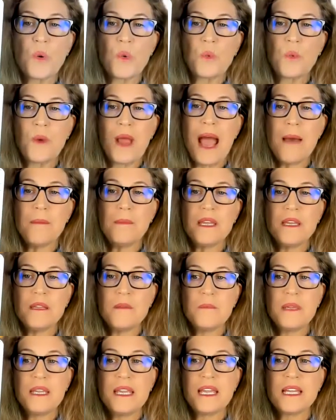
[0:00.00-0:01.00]

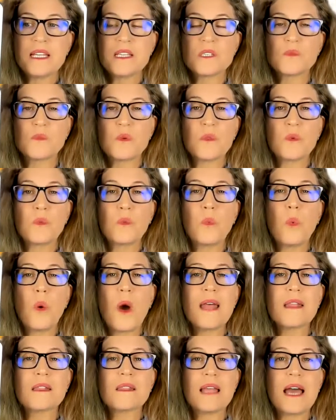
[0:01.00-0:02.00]
Rabbit begins with
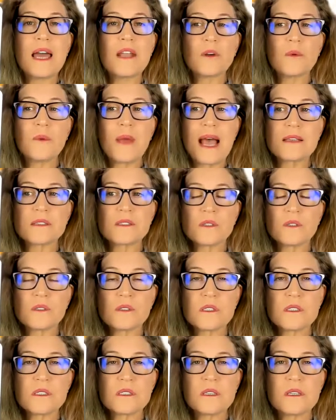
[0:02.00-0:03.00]
what letter,
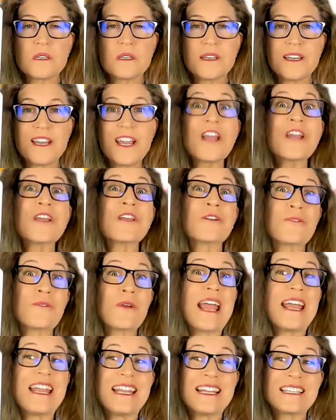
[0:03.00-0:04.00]
Rascals? You're
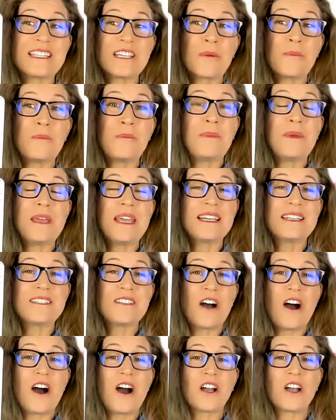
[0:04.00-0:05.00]
right, it's our big
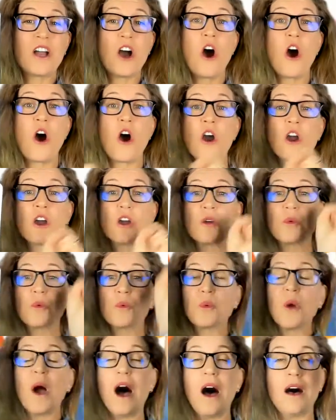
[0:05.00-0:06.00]
dog, R.
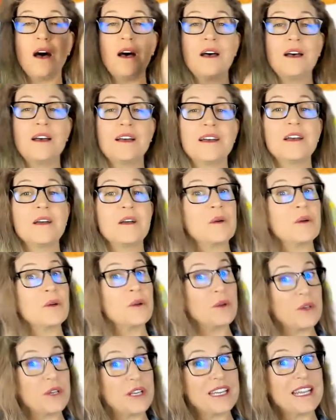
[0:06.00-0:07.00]

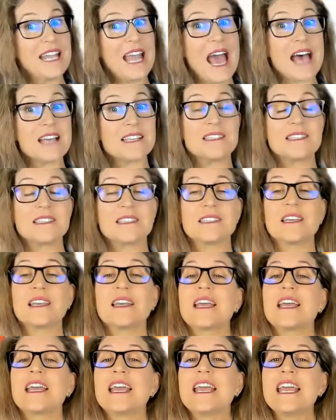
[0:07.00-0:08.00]
Good guess.
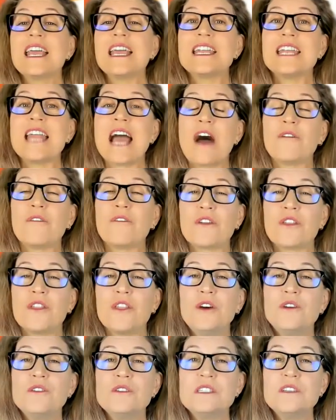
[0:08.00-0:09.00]
Now, for
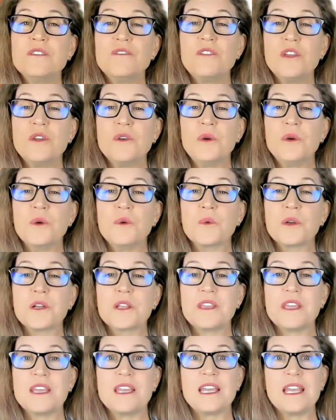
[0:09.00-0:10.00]
those of you who were
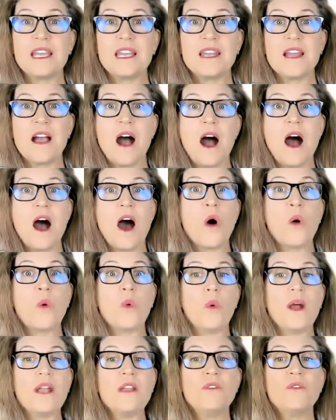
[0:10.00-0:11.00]
thinking,
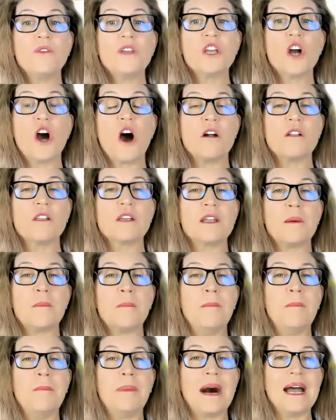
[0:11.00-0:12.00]
what if we call it a
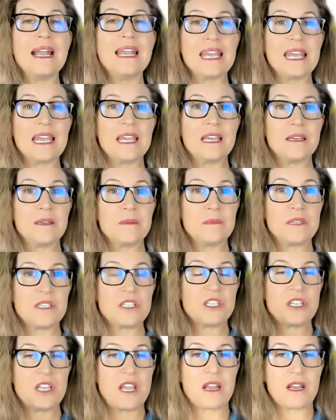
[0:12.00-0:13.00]
bunny,
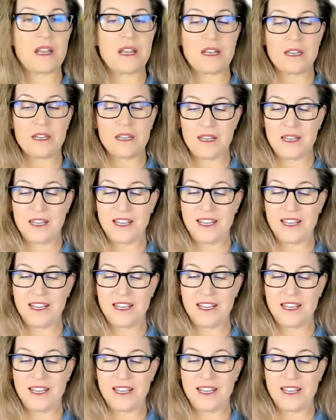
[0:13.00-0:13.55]
Miss Shannon?